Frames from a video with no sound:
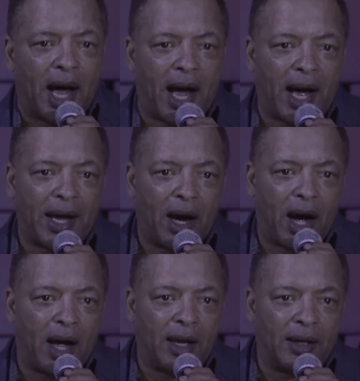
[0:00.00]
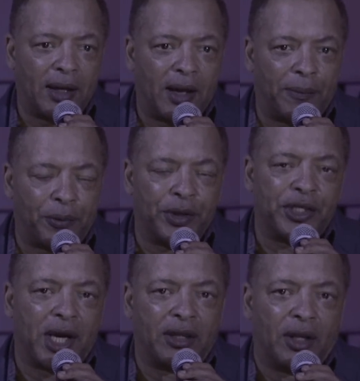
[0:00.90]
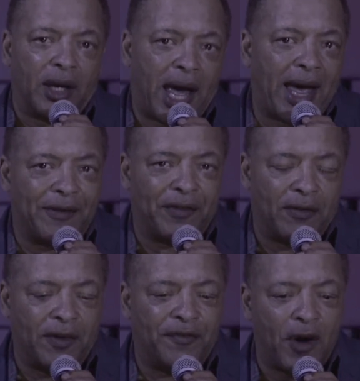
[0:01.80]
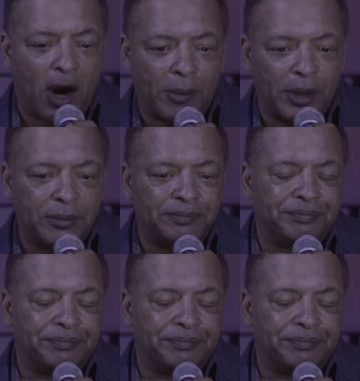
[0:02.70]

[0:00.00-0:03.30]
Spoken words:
I appreciate the life of a farmer,